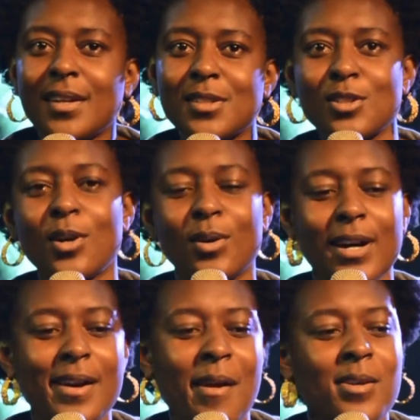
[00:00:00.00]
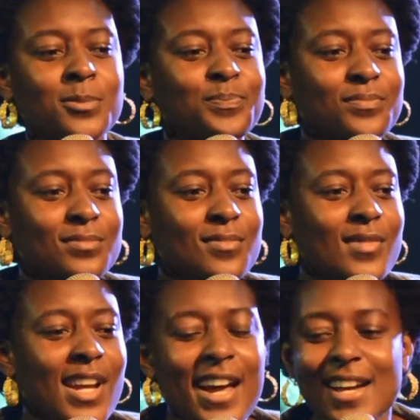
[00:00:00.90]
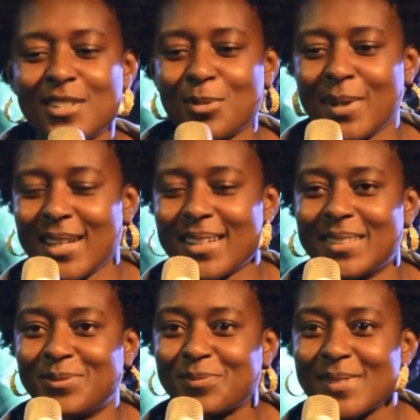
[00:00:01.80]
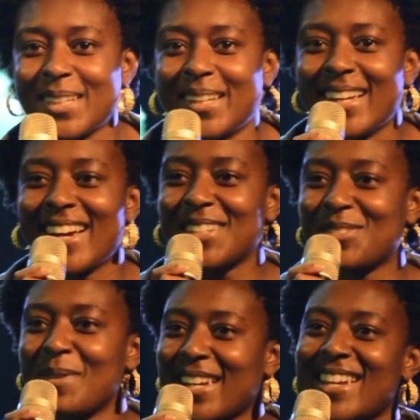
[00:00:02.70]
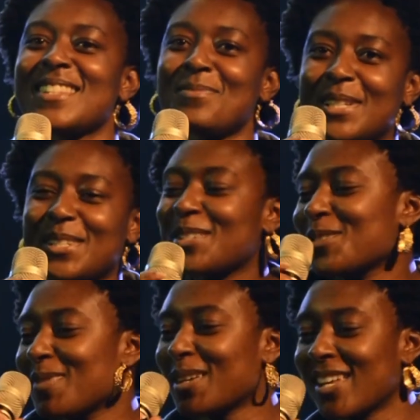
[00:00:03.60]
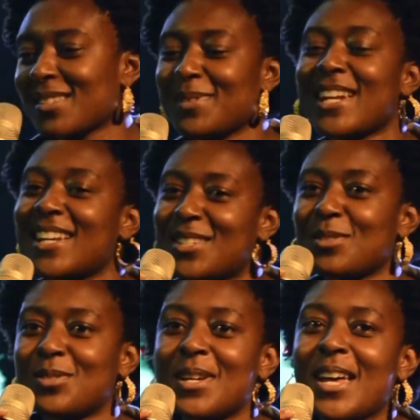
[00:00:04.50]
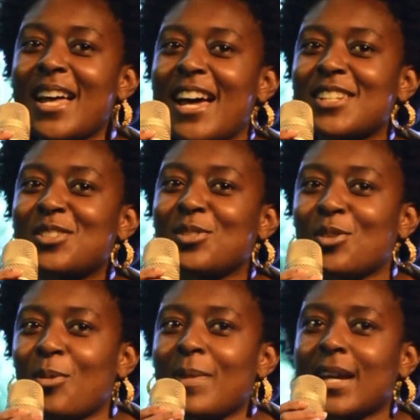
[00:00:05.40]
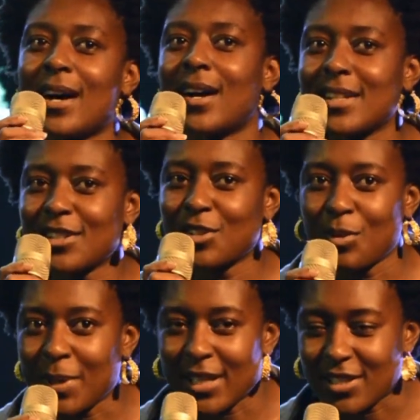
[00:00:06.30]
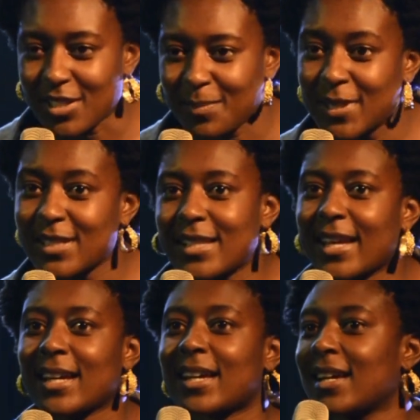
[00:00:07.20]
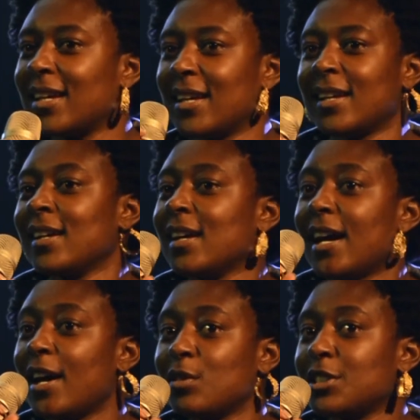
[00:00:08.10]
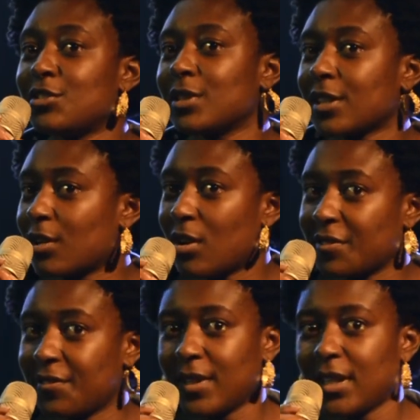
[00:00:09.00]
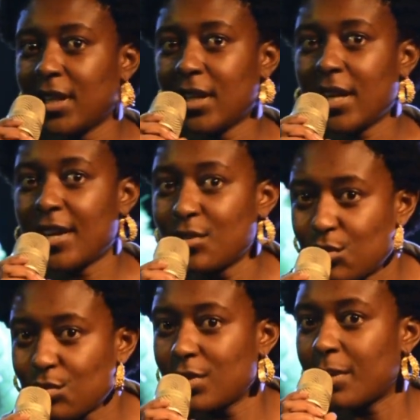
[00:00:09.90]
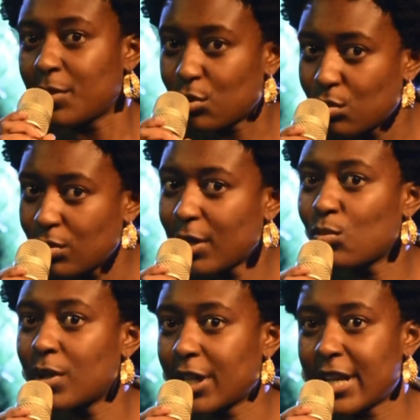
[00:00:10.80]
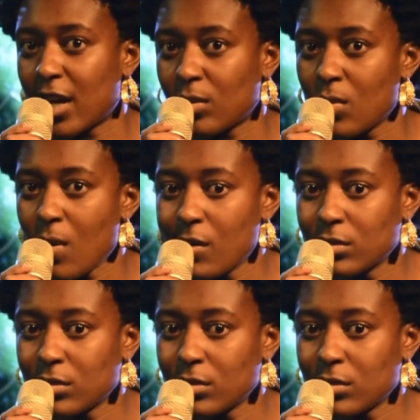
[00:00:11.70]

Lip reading: So I had to make ends meet. So to make ends meet, I had to, you know, make hard economic adjustments. Like, I only drink coffee and do number two at work now.